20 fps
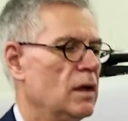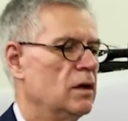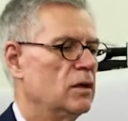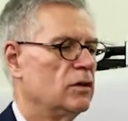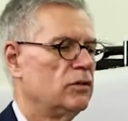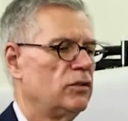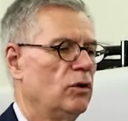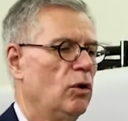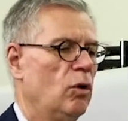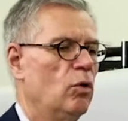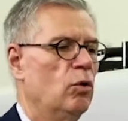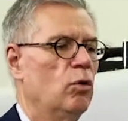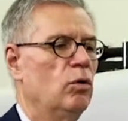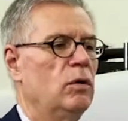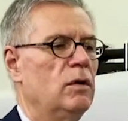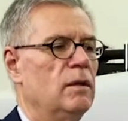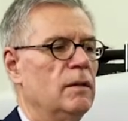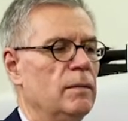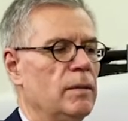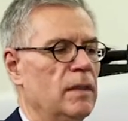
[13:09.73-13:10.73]
So,
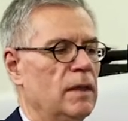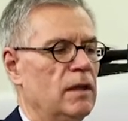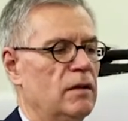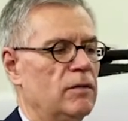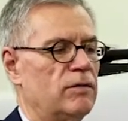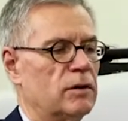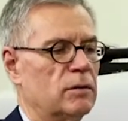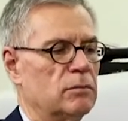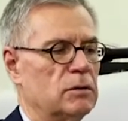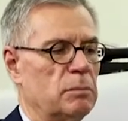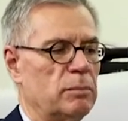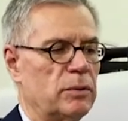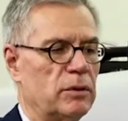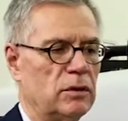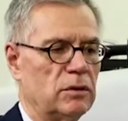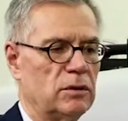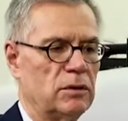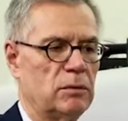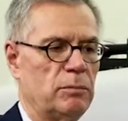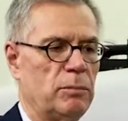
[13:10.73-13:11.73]
from the
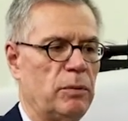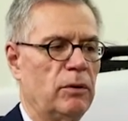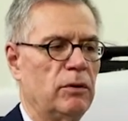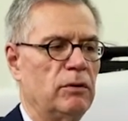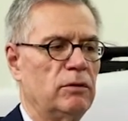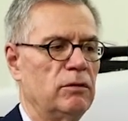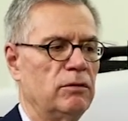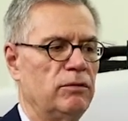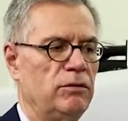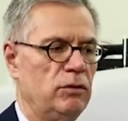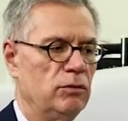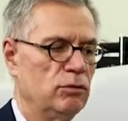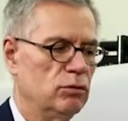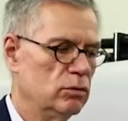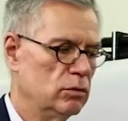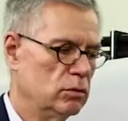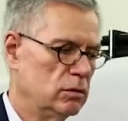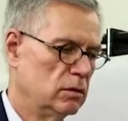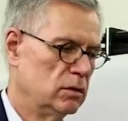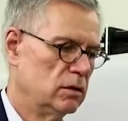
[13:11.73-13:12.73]
product point of
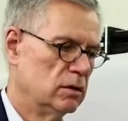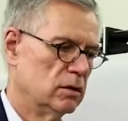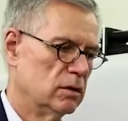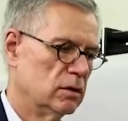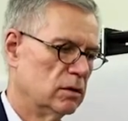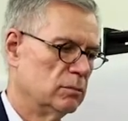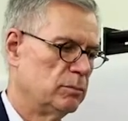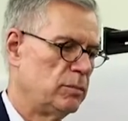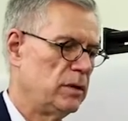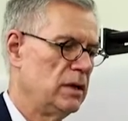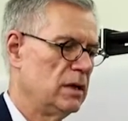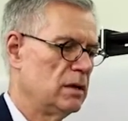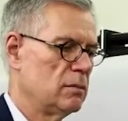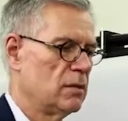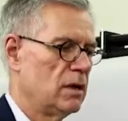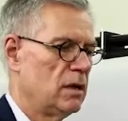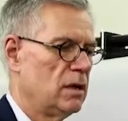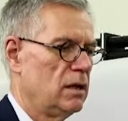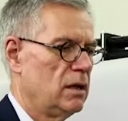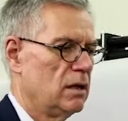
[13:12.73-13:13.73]
view, on
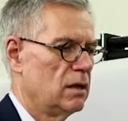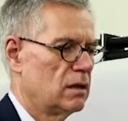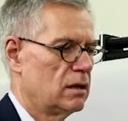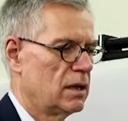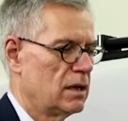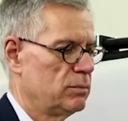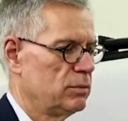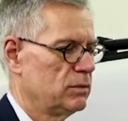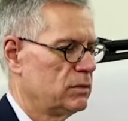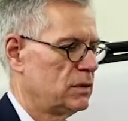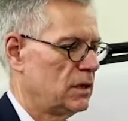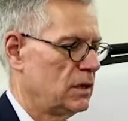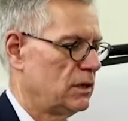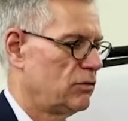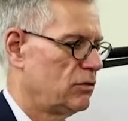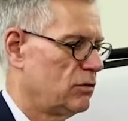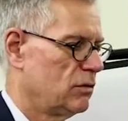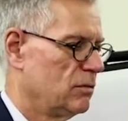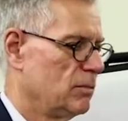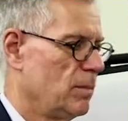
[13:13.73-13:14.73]
PMA gale
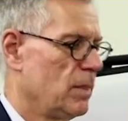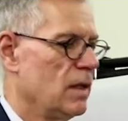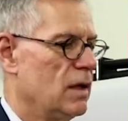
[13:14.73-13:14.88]
protection,